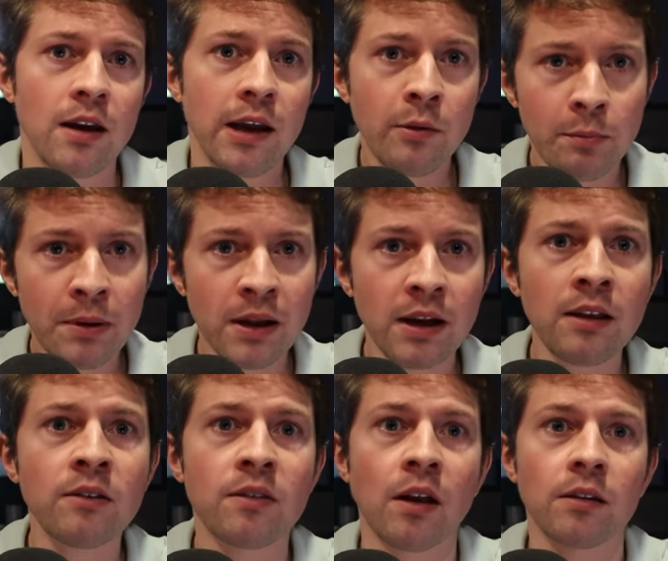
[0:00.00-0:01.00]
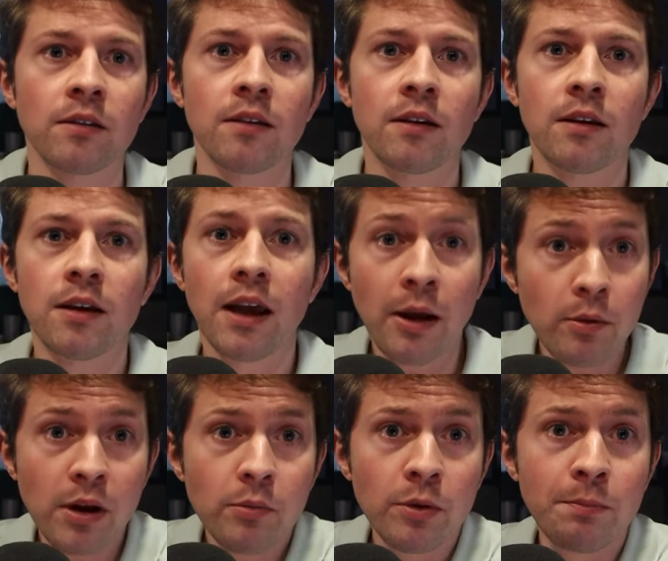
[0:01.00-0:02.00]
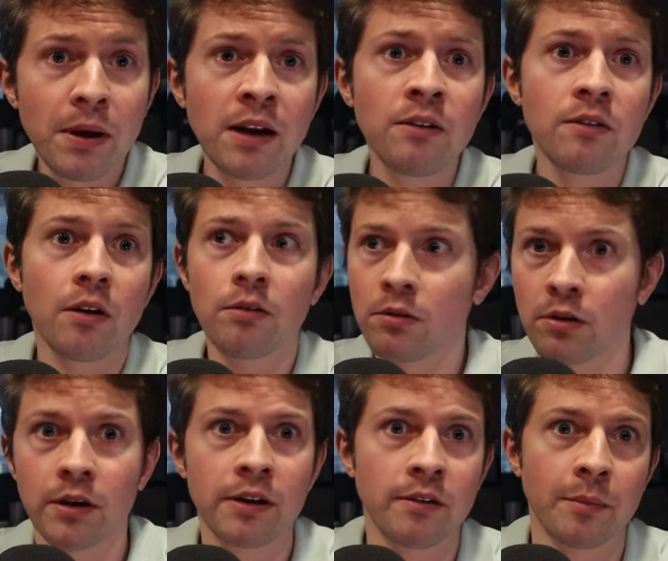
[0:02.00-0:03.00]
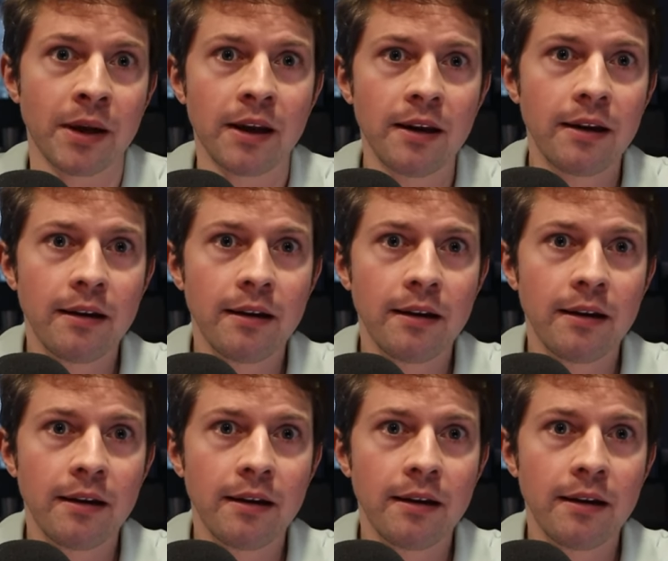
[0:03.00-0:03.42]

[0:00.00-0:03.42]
it would be an insult. It would be an insult. Oh, he's a bit...